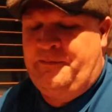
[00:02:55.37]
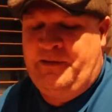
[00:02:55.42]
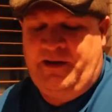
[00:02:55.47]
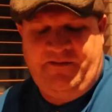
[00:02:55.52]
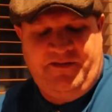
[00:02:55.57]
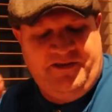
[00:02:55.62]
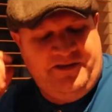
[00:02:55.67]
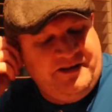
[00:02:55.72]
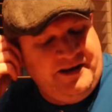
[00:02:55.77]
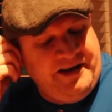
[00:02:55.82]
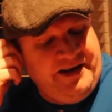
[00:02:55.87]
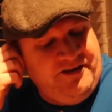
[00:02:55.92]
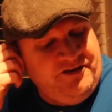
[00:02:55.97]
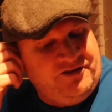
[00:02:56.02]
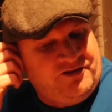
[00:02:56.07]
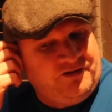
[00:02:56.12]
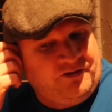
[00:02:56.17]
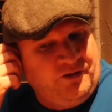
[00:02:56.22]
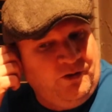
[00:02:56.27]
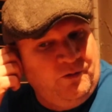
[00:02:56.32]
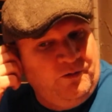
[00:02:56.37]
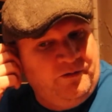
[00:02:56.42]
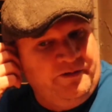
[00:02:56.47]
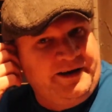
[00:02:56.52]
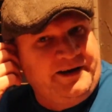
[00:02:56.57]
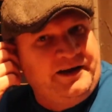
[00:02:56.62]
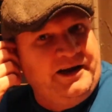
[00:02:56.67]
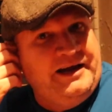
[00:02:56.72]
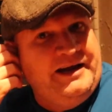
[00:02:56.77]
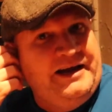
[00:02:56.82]
I mean, if he's an inch
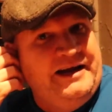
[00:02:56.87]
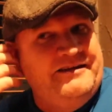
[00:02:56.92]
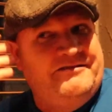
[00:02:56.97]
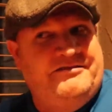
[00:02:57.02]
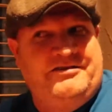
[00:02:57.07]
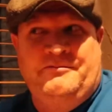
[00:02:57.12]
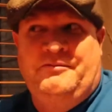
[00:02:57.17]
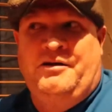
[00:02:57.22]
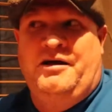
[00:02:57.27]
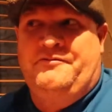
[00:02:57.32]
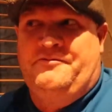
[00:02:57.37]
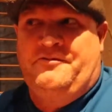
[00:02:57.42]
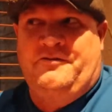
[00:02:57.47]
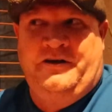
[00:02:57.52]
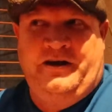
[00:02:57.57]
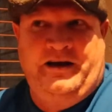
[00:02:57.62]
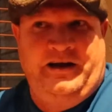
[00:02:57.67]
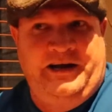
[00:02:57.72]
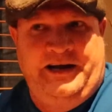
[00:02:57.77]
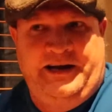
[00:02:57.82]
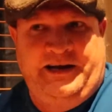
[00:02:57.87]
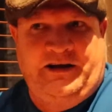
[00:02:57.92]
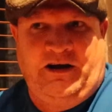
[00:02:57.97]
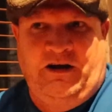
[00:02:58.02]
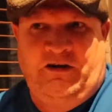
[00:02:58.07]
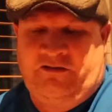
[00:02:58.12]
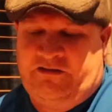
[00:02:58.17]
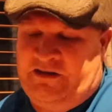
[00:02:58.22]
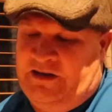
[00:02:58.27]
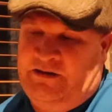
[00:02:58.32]
taller, he hits enough on it and it
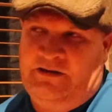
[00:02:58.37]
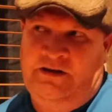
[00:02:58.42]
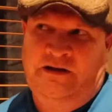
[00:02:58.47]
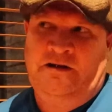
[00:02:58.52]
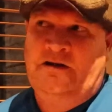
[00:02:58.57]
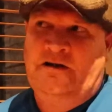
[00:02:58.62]
goes in.